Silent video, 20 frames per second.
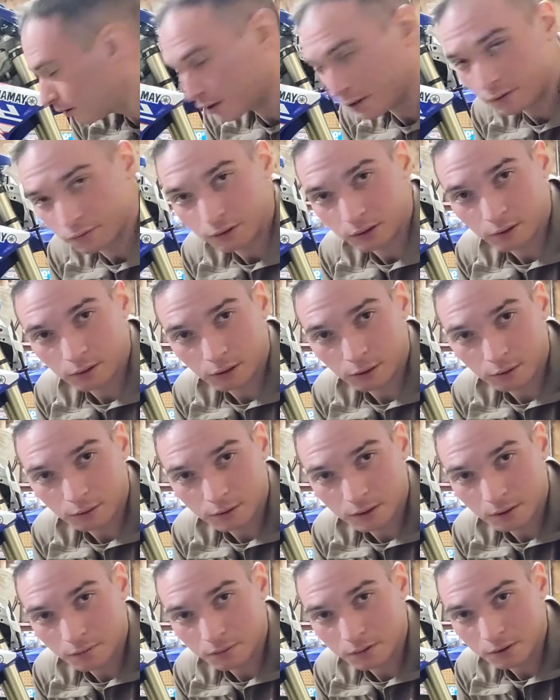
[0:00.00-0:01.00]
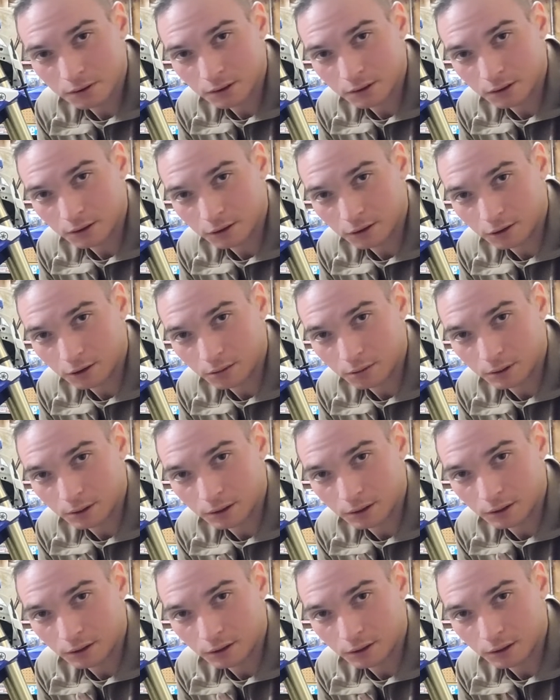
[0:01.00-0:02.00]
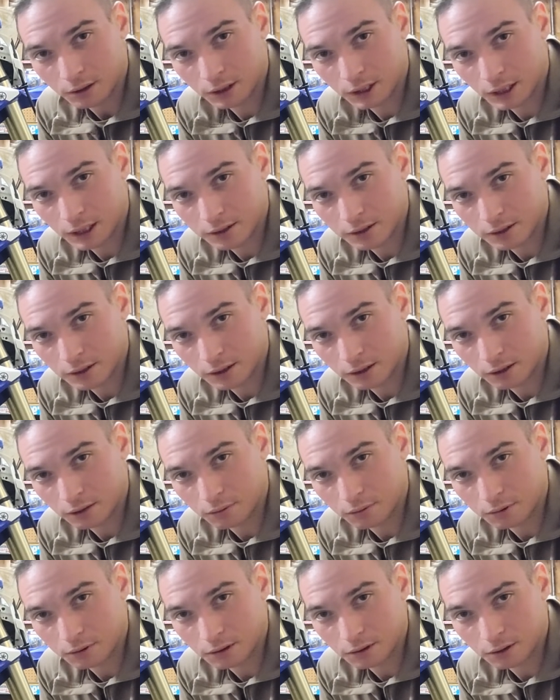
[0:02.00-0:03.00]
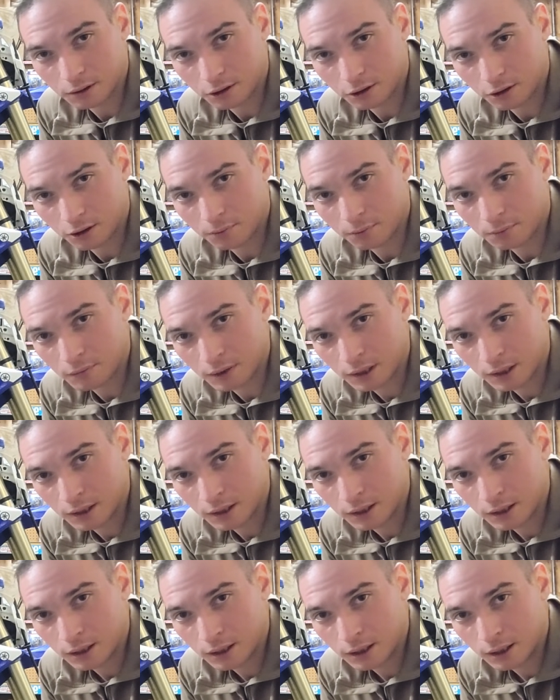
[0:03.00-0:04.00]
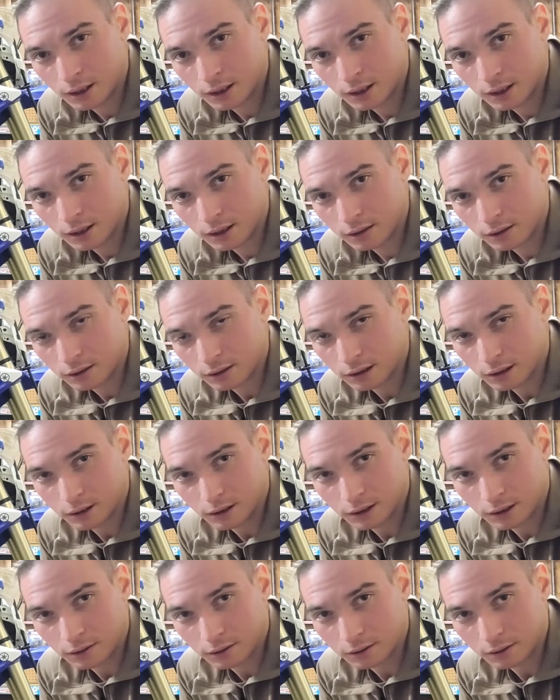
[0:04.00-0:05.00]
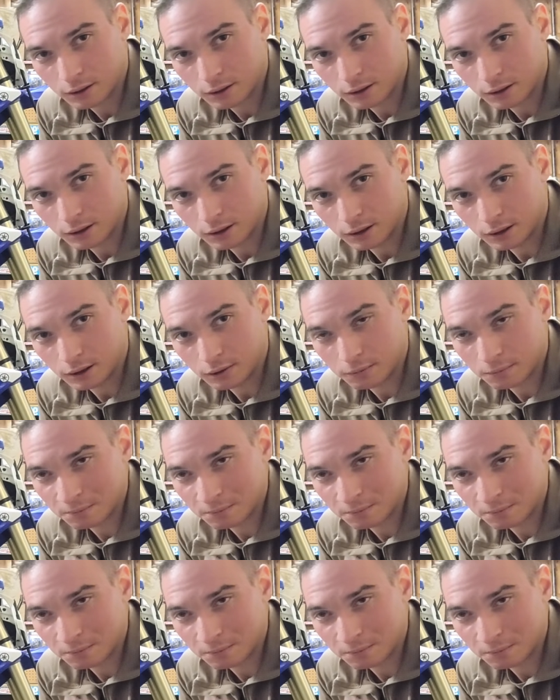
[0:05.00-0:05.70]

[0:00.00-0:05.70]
and the fuel hose that was on the carb and on the gas tank going to the carb, cleaned out the,